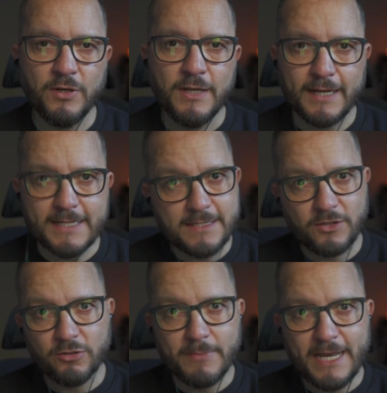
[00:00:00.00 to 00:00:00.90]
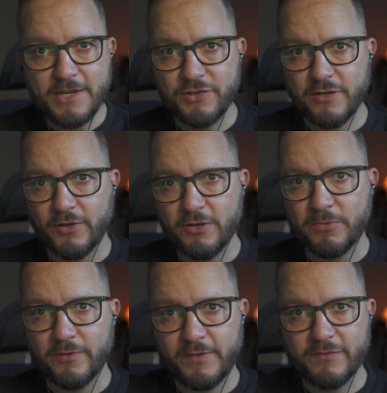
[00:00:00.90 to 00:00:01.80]
And it's the culmination of a number
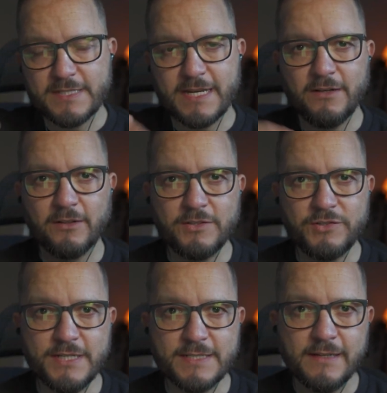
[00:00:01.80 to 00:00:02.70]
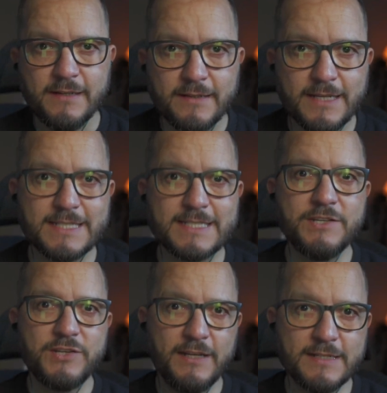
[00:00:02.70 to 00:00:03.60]
of different technologies that
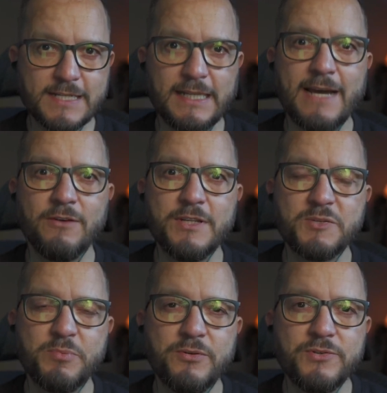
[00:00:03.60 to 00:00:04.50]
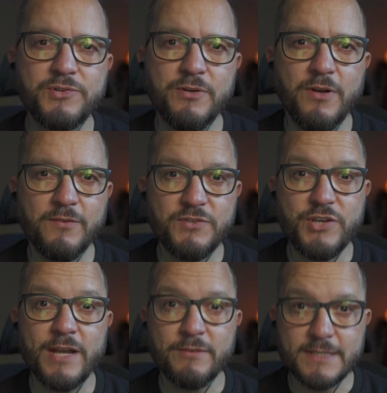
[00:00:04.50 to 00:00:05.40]
essentially has allowed this production of
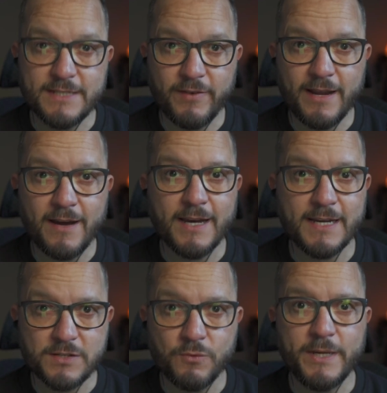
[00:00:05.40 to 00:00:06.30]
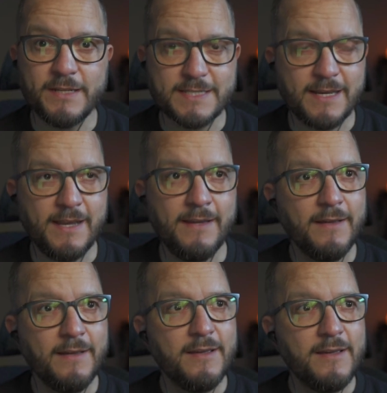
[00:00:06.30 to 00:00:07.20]
generative AI. So we can say,
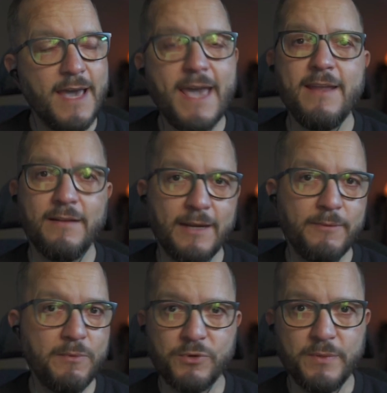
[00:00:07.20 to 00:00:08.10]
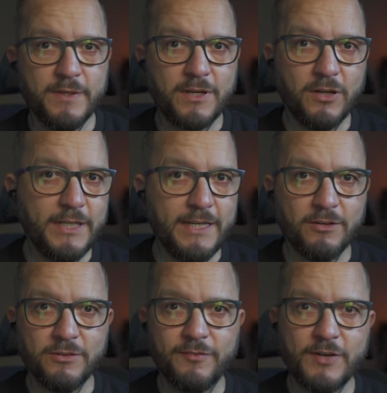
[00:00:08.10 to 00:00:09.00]
hey, like we would with a colleague
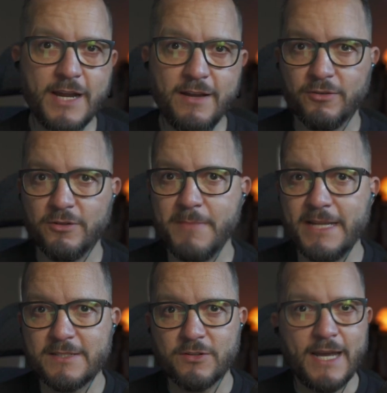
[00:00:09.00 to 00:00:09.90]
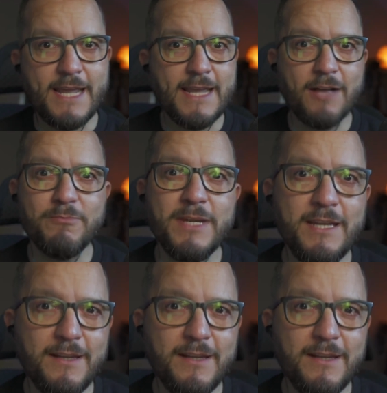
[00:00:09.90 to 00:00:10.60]
or a friend or a mentor, hey, help me